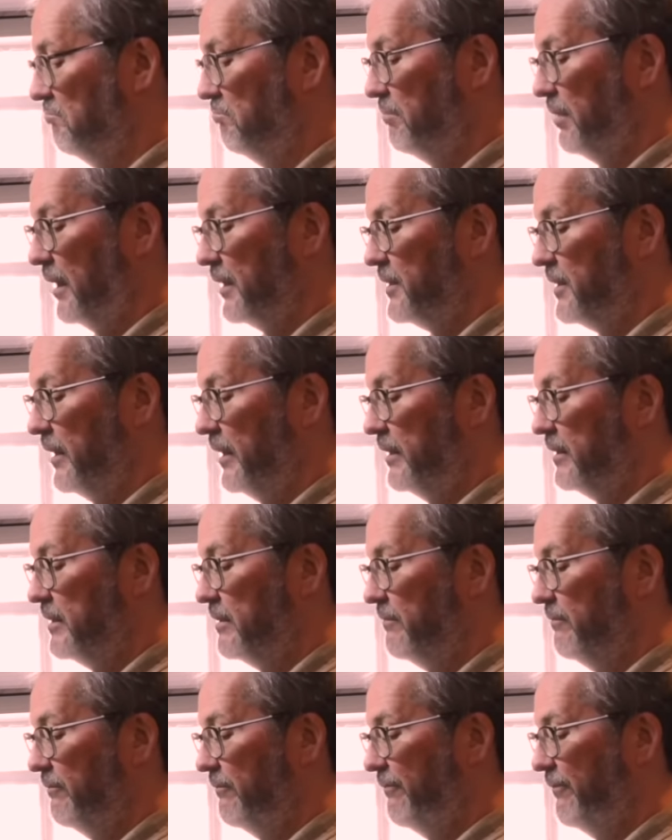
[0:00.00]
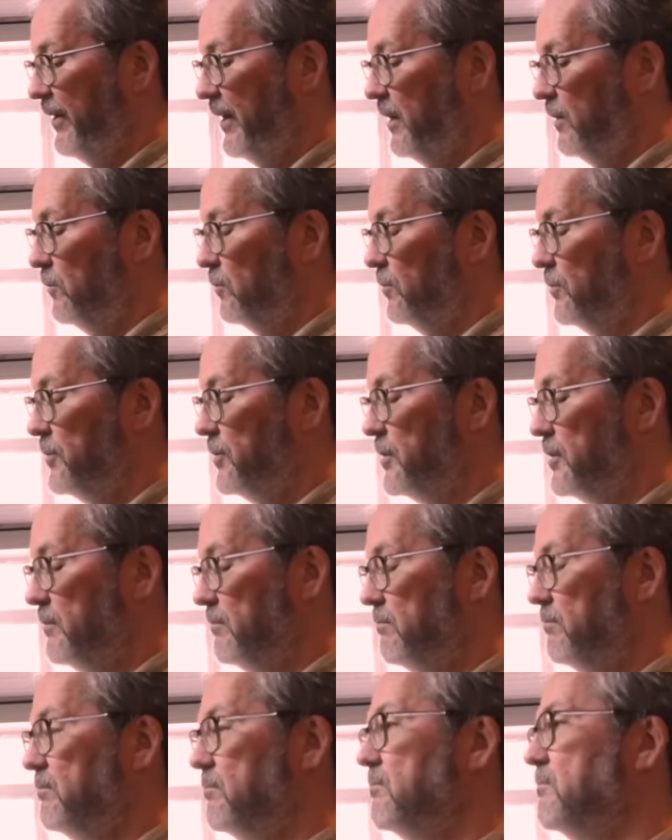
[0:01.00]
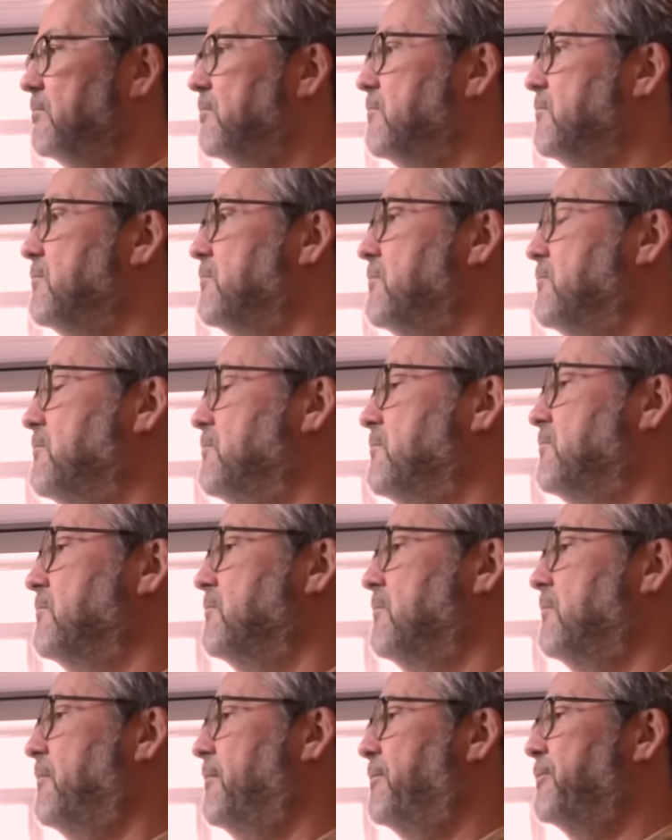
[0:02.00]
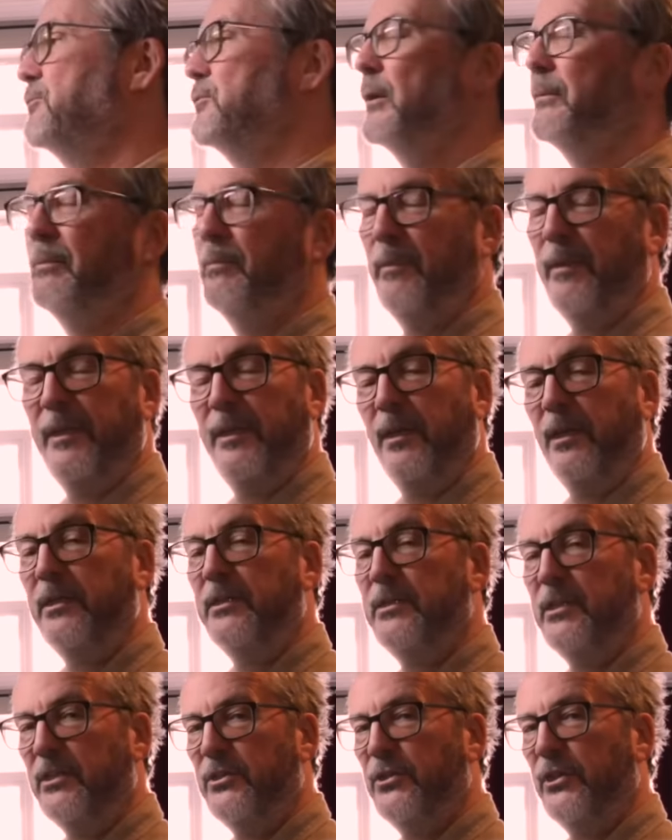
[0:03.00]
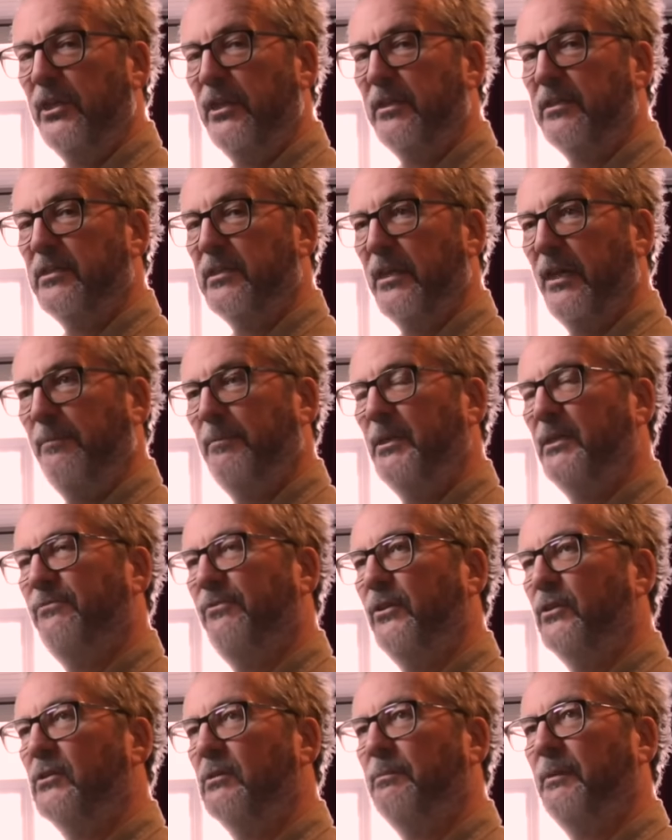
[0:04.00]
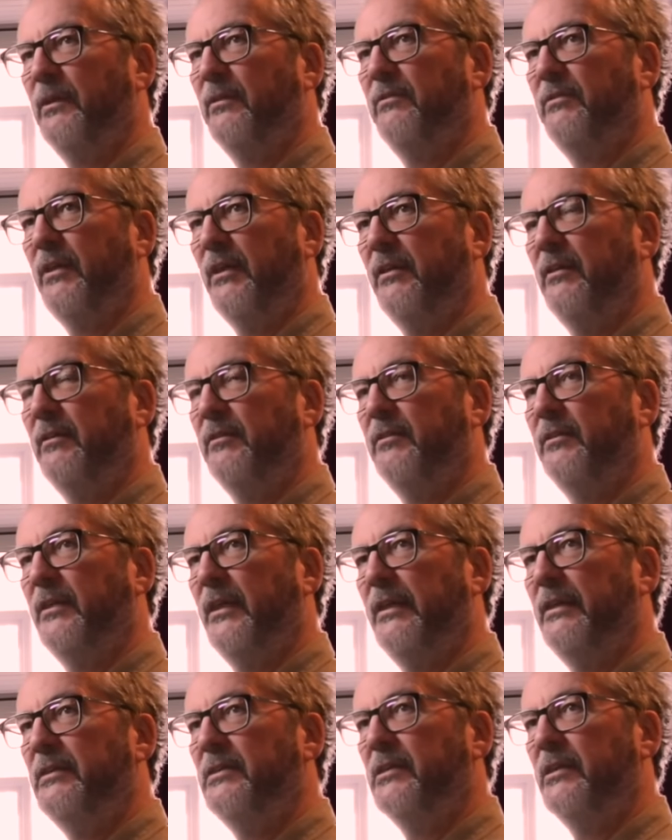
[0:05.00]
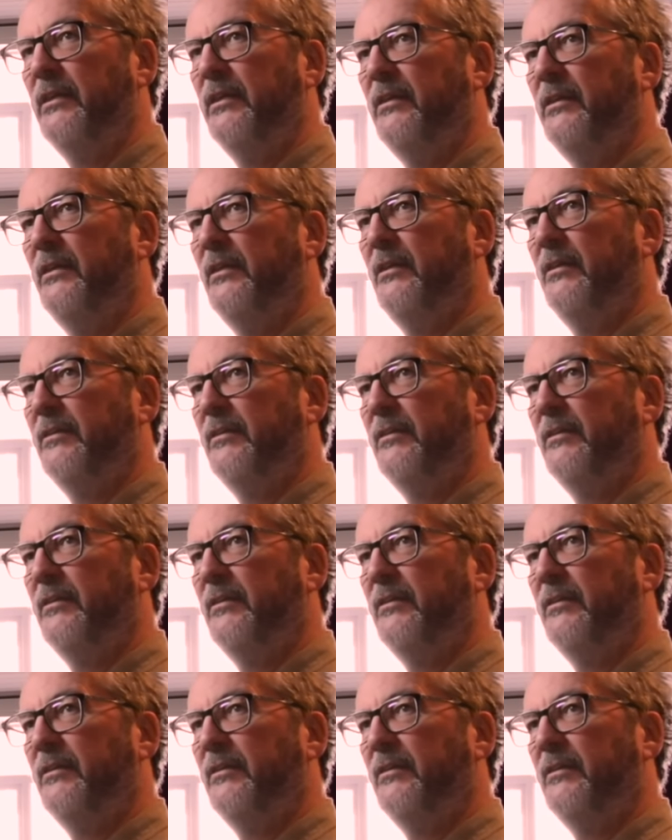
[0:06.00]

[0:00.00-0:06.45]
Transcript: but it feels probably 90 GSM. It feels a bit thicker than 80.